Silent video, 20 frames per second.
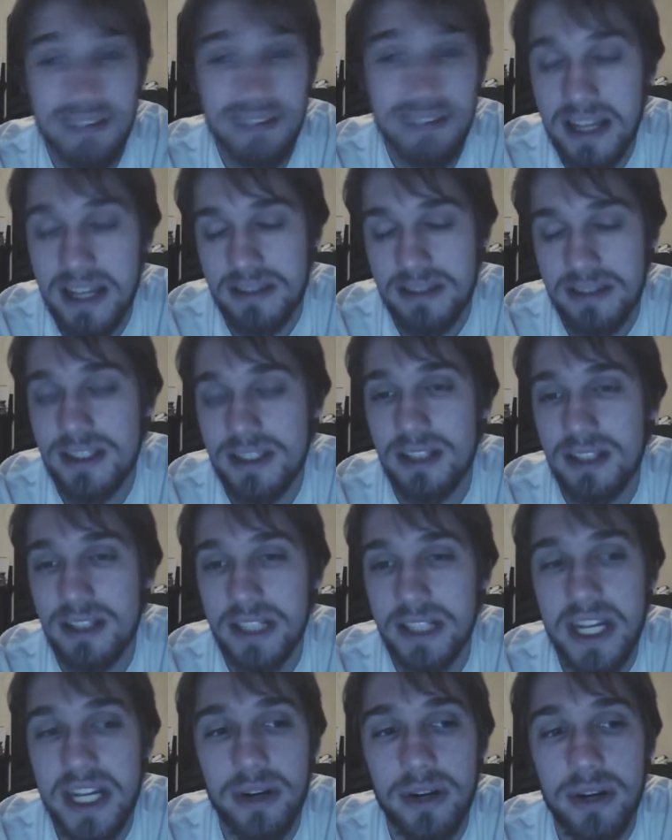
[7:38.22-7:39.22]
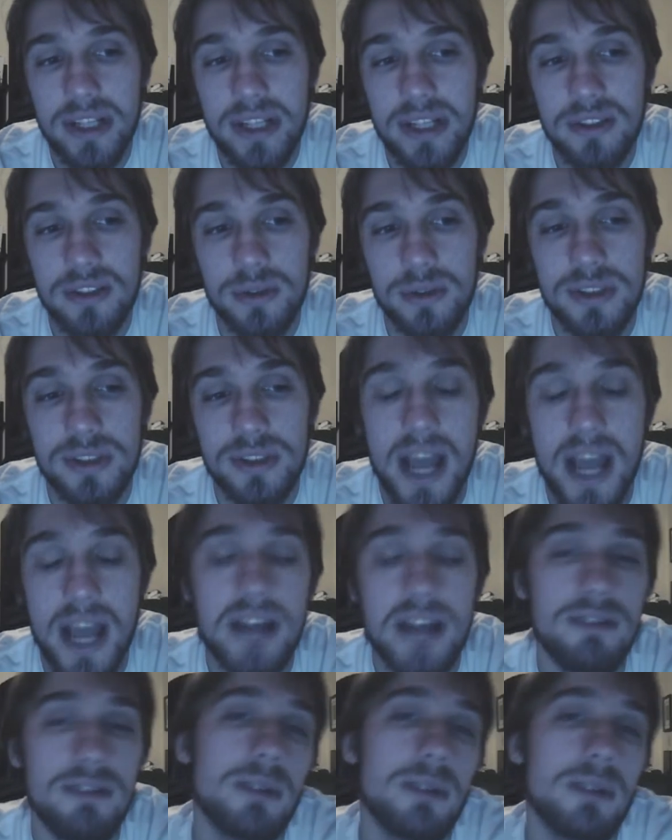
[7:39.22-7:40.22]
it's still adhering to
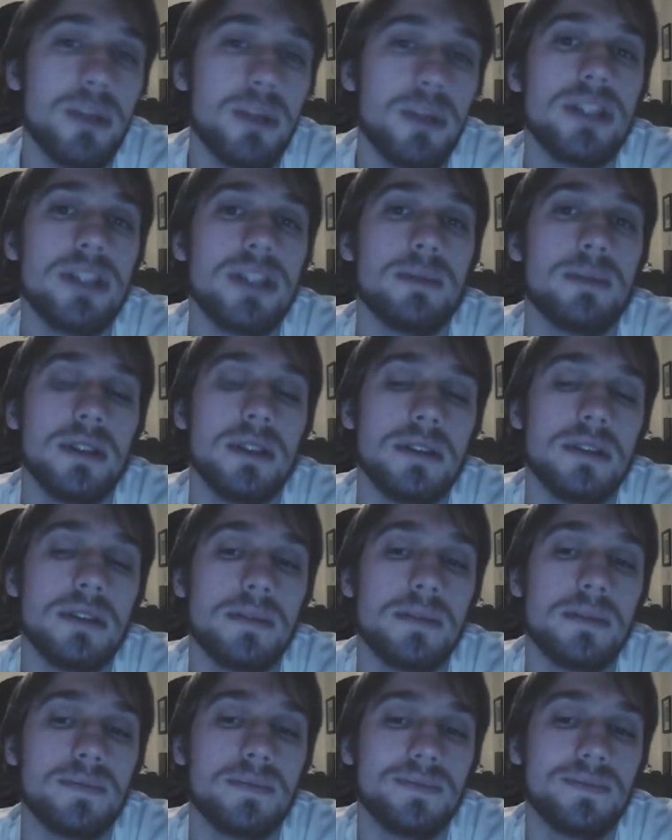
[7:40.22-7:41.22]
scientific principles.